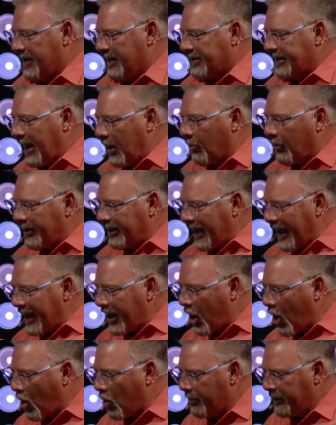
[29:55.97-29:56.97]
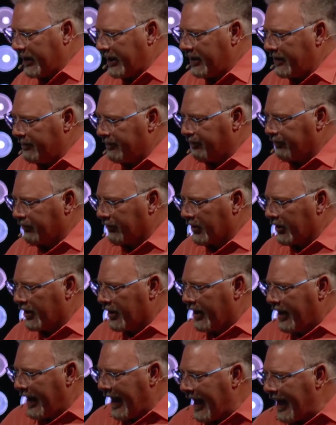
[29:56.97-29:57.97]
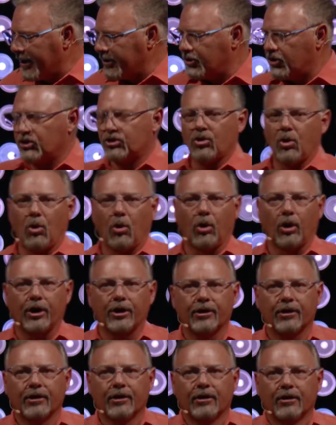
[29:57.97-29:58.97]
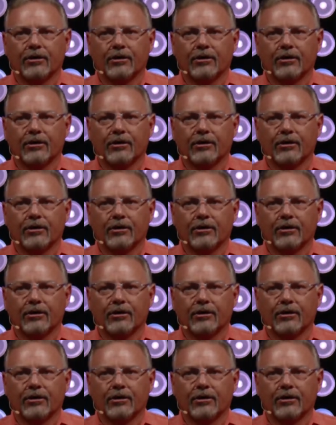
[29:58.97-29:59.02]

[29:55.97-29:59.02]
Now, when Naomi heads toward,